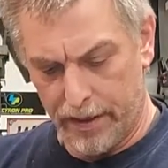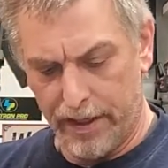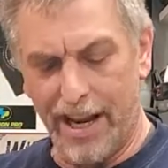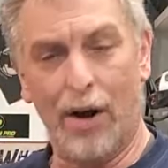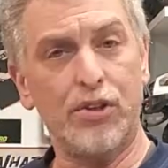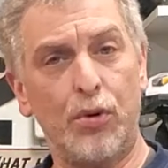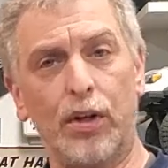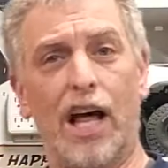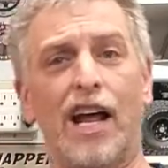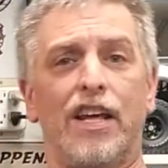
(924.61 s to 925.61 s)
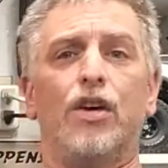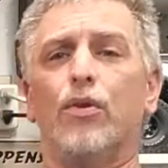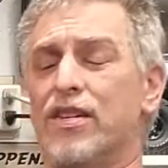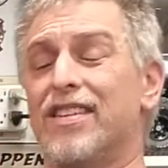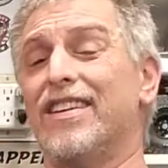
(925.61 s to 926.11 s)
Now, to a lot of you,
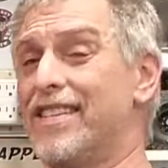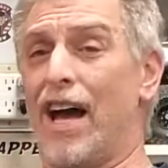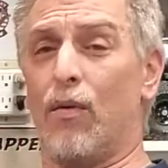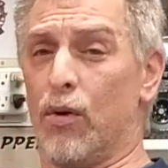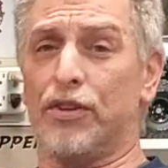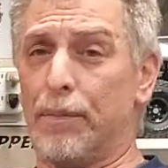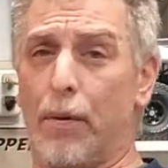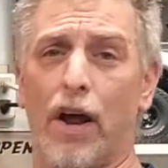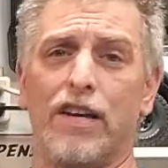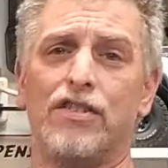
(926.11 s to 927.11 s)
is that worth the price